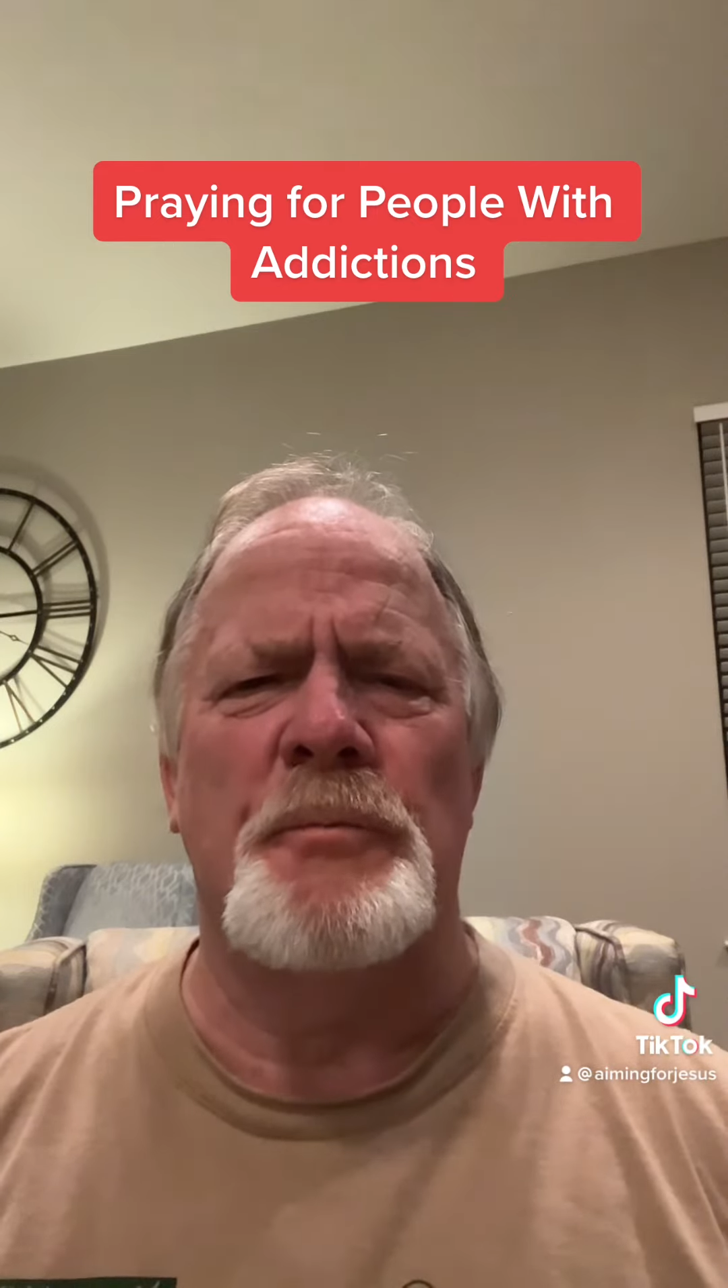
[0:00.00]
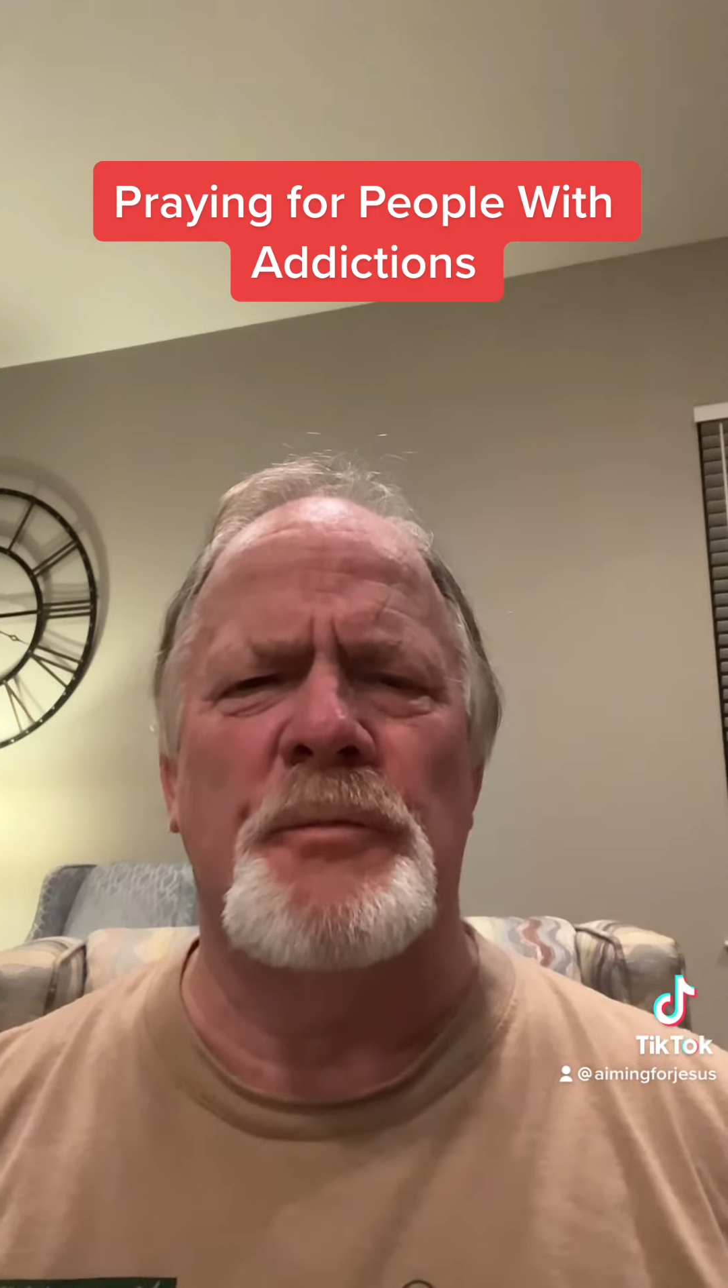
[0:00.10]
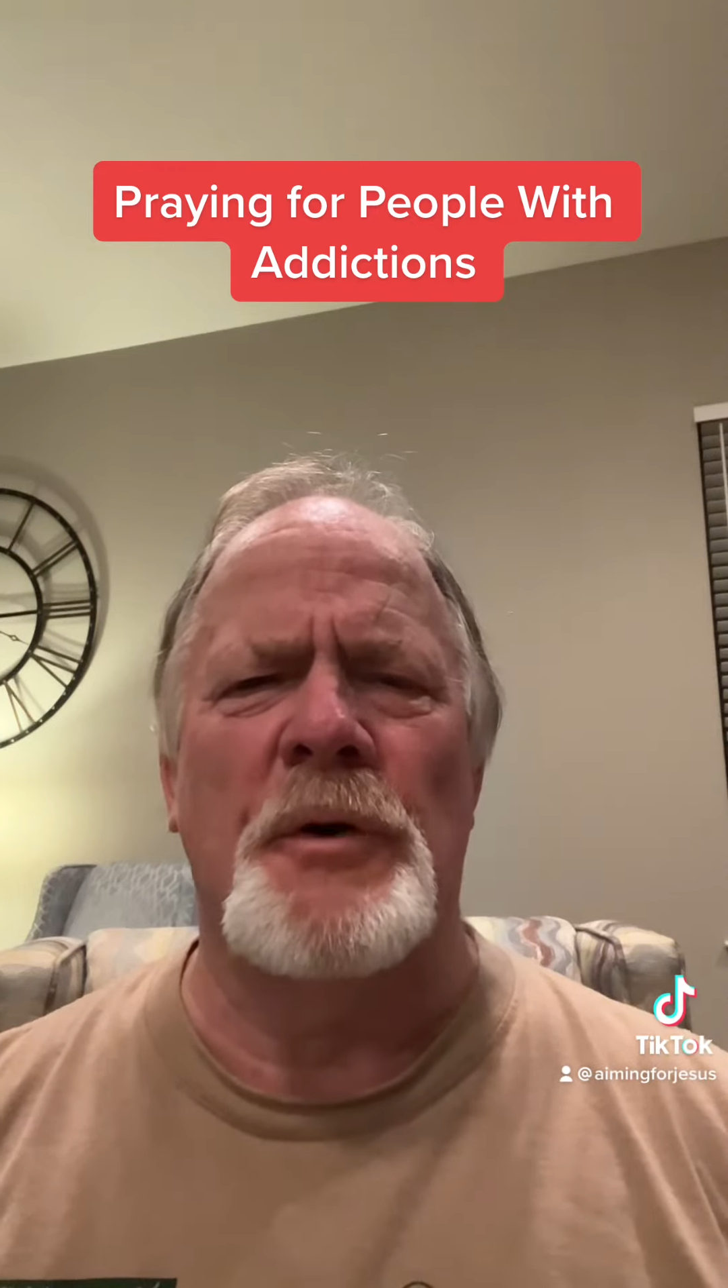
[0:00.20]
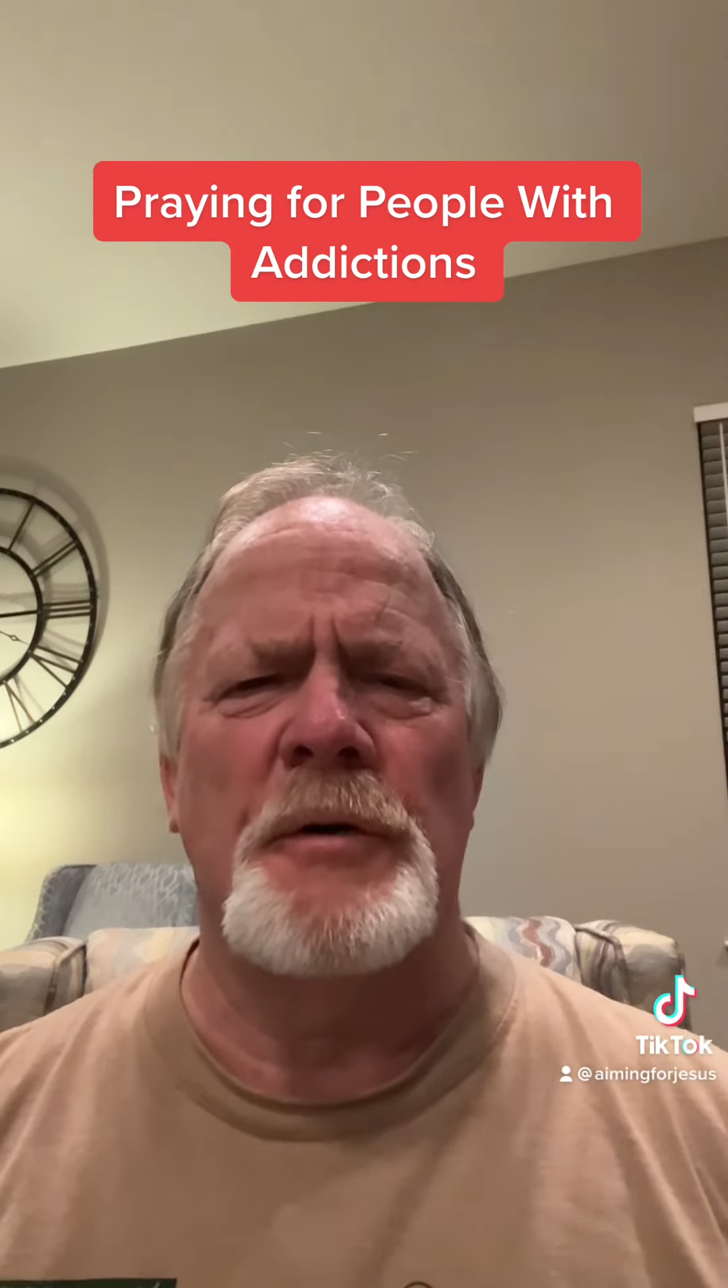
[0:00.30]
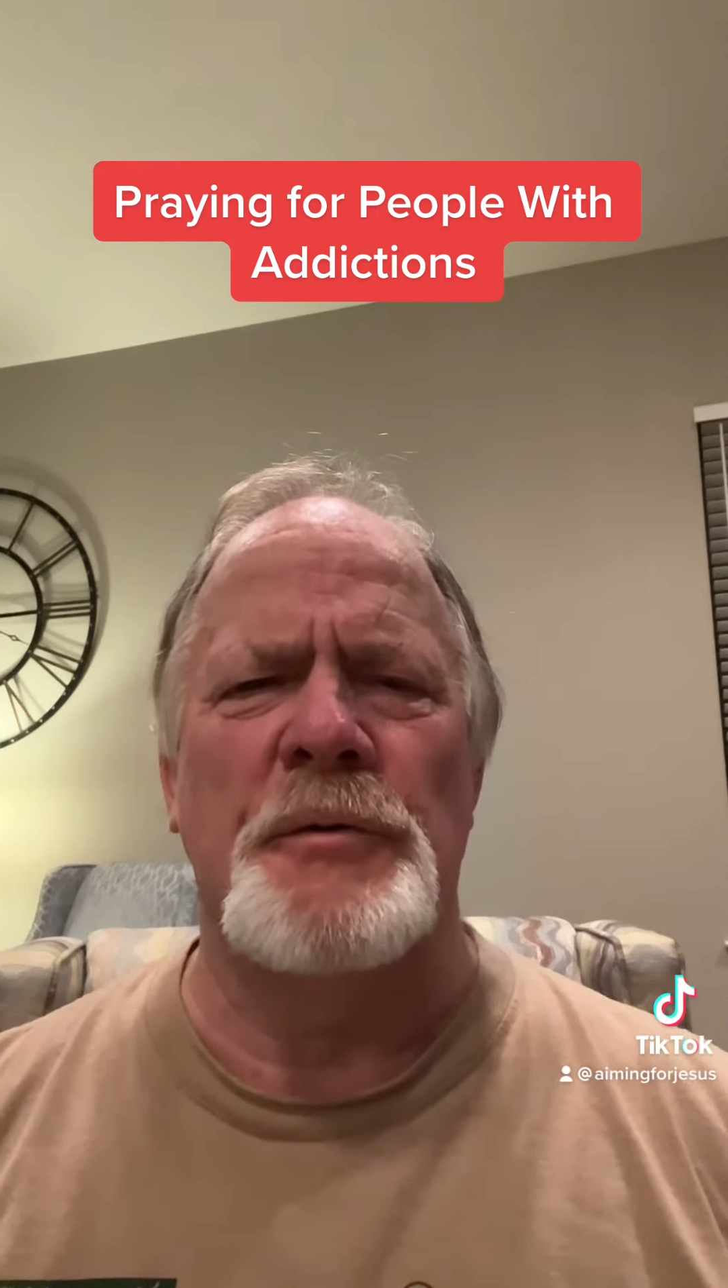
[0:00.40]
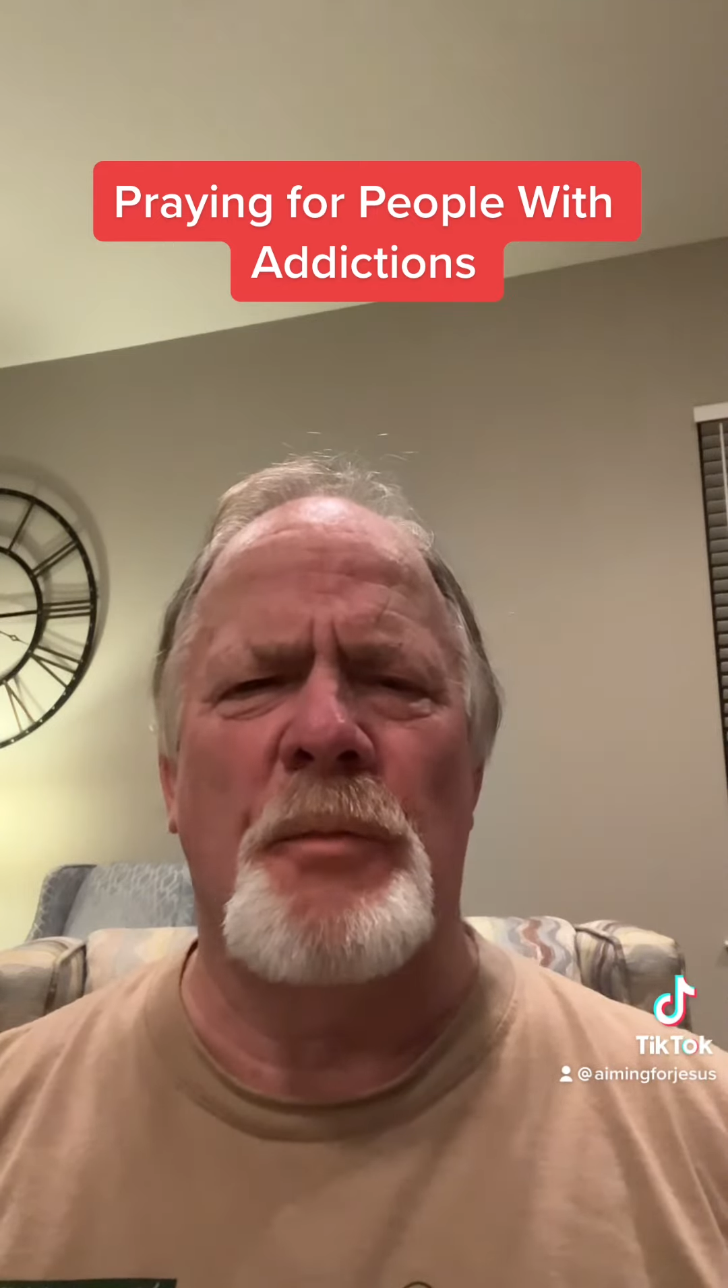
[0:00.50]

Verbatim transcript: such